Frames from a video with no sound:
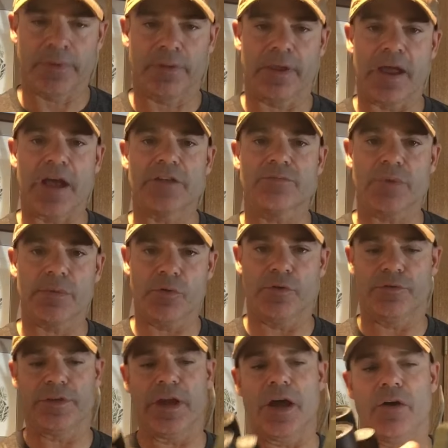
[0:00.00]
As we
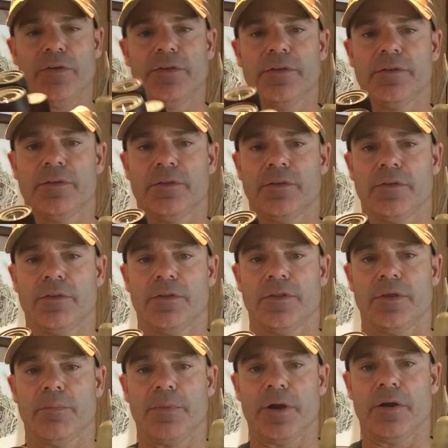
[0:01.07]
move down
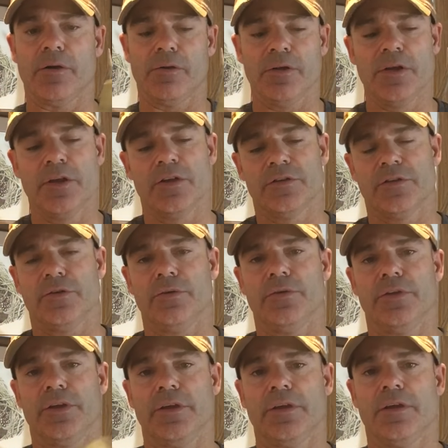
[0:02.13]
the barrel to
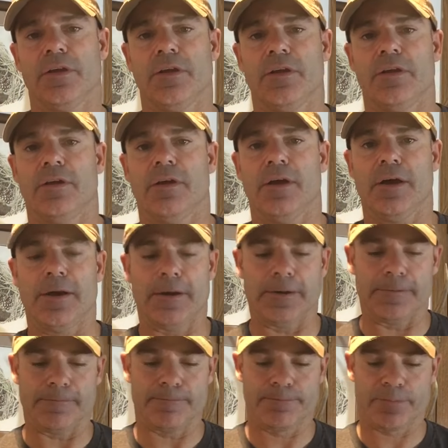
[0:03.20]
the
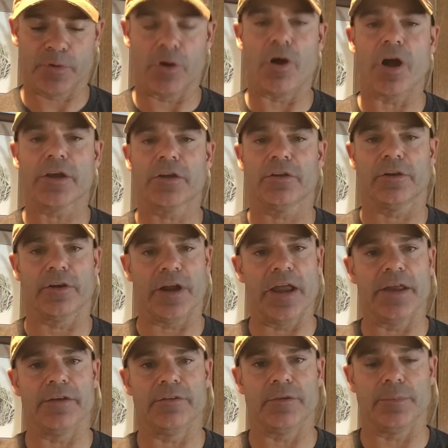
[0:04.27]
ocular
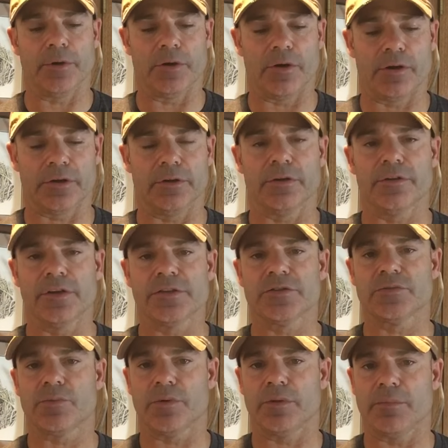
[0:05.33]
end of the binocular, this
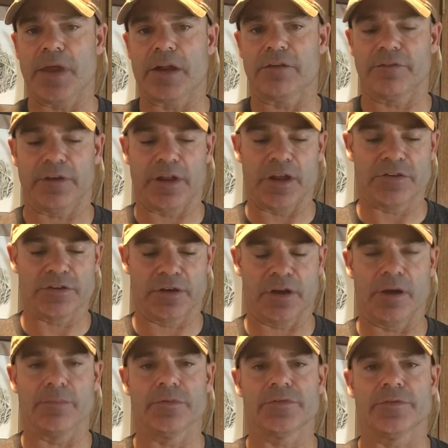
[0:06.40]
is where the magnification
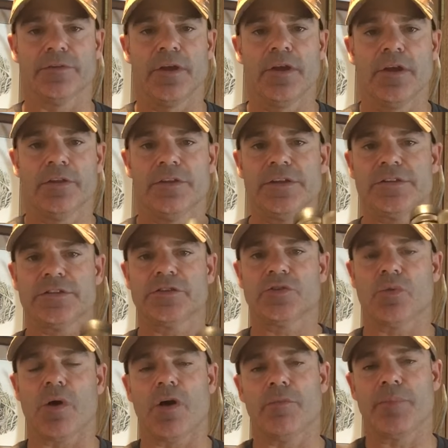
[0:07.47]
comes. This is
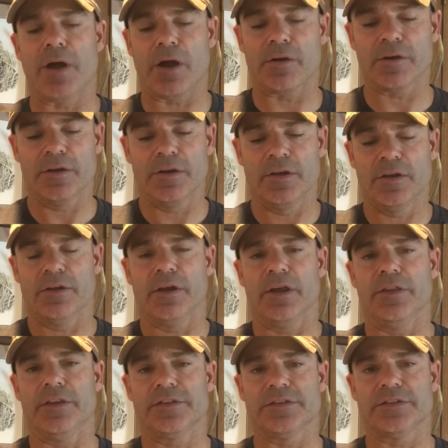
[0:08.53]
12 power
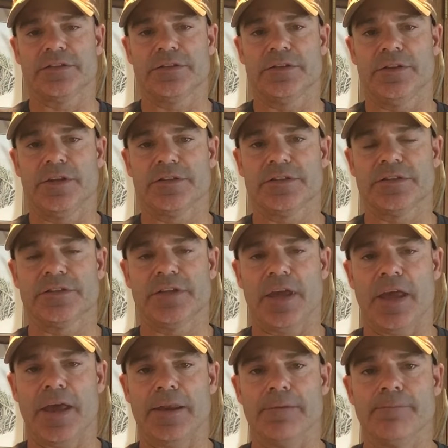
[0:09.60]
and this is
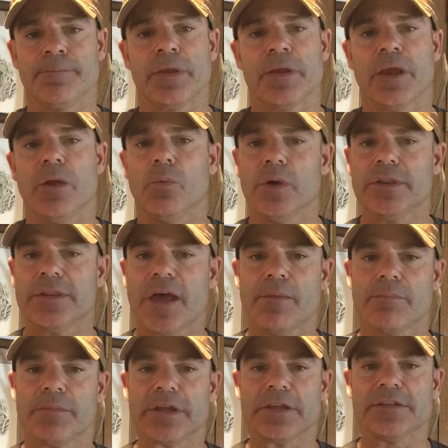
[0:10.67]
10. And what
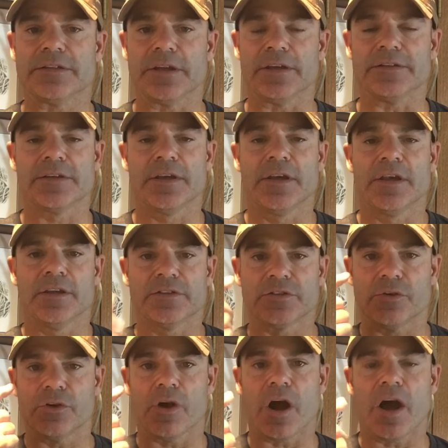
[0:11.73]
that means is,
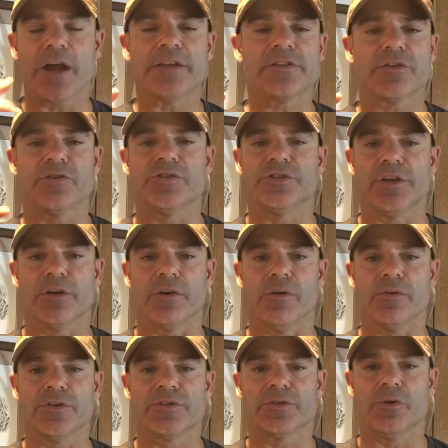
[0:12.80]
so your eyes are
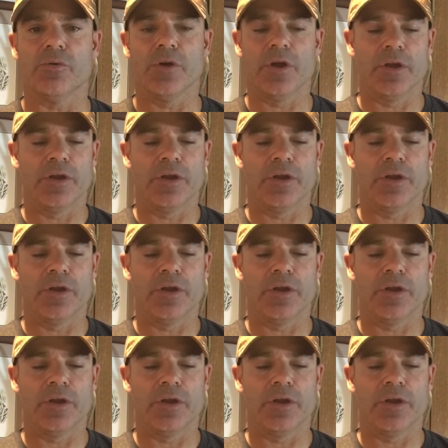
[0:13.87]
0. So